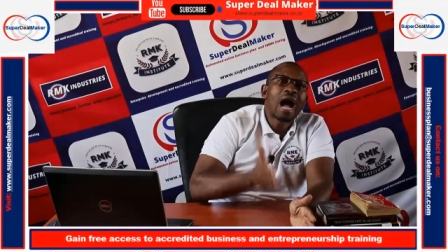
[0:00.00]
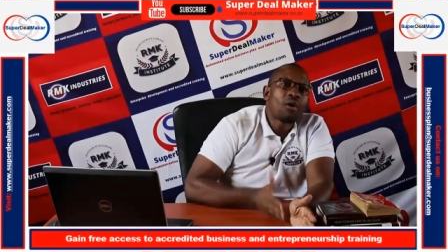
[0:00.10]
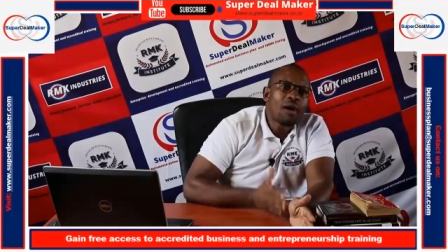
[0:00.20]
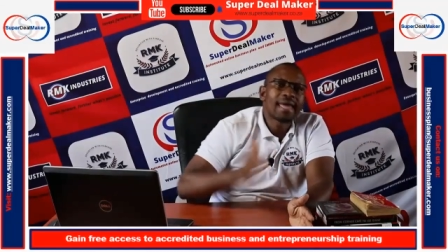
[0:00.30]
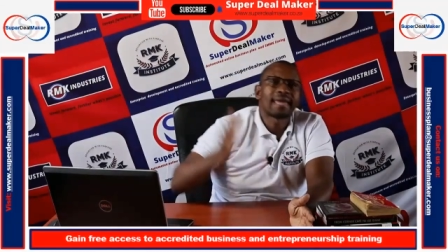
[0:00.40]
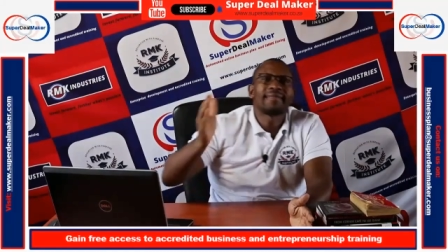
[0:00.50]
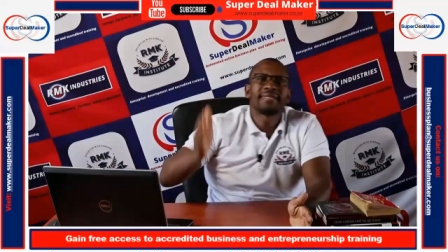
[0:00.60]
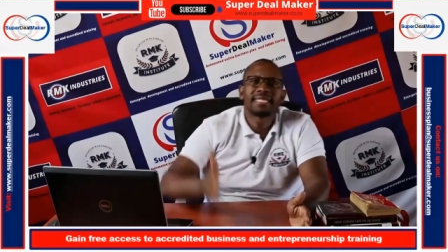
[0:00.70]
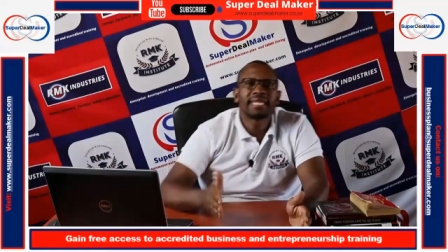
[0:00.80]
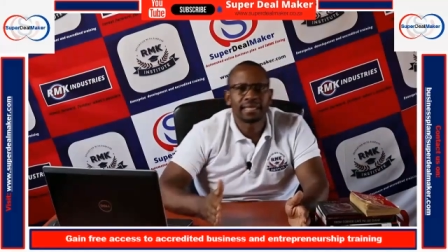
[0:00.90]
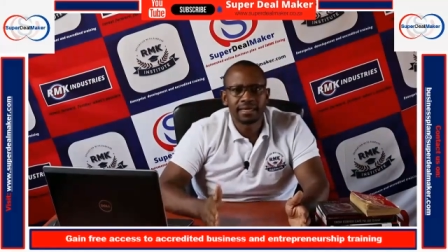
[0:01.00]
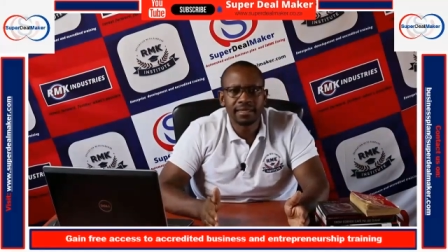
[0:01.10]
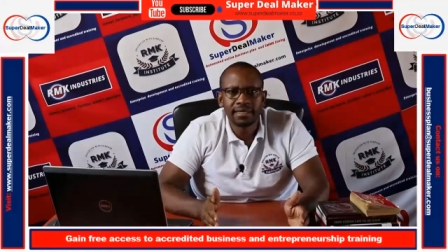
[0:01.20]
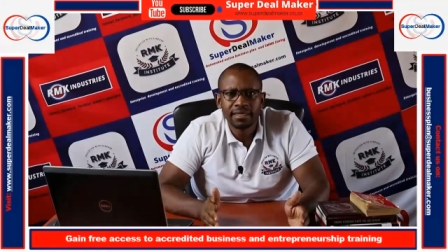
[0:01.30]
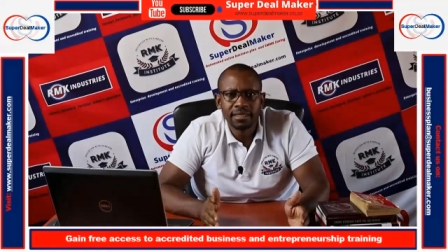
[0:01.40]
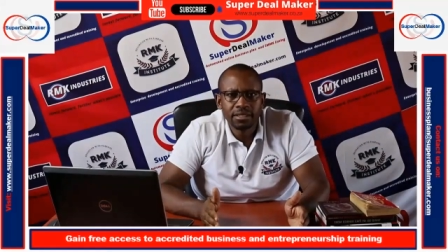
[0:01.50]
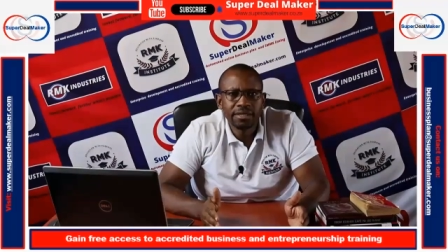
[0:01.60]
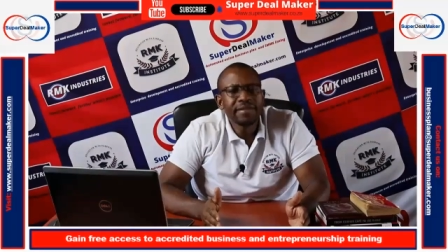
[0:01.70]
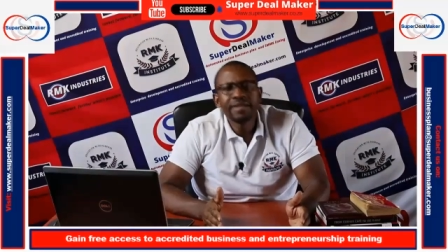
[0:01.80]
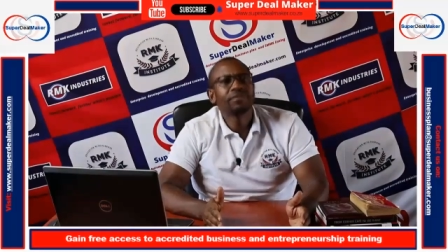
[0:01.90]
acquire the skill.
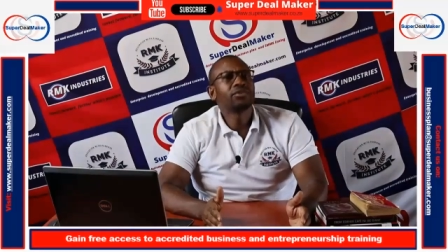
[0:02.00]
Even if you